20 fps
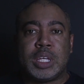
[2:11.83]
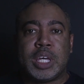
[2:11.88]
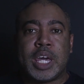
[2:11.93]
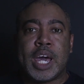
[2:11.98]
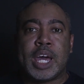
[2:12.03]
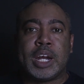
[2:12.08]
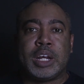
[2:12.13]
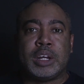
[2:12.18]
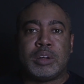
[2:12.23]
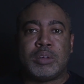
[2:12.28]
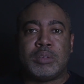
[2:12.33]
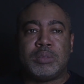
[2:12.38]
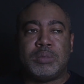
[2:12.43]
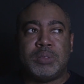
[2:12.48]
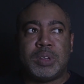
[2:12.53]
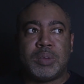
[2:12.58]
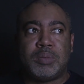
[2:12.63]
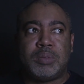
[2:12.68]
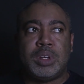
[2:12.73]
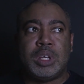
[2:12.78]
Canon
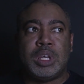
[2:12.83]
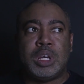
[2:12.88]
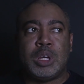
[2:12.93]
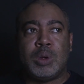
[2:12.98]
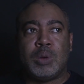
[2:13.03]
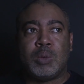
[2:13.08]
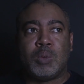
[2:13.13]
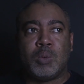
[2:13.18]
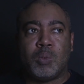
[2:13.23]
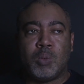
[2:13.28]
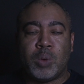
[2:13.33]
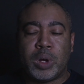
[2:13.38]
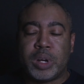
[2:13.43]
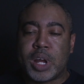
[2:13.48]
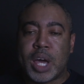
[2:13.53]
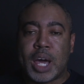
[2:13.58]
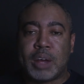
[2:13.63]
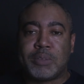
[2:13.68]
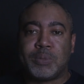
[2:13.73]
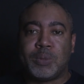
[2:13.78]
50
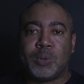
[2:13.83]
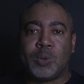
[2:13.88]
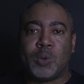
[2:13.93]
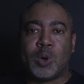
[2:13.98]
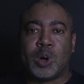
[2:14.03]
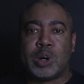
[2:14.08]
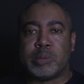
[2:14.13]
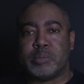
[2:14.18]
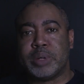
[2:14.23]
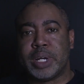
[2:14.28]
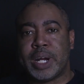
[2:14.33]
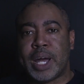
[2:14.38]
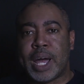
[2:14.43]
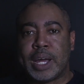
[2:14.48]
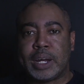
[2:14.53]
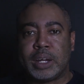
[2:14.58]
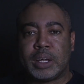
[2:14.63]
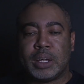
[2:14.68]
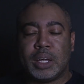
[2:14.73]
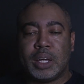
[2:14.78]
1.4,
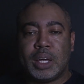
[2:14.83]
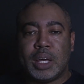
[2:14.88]
but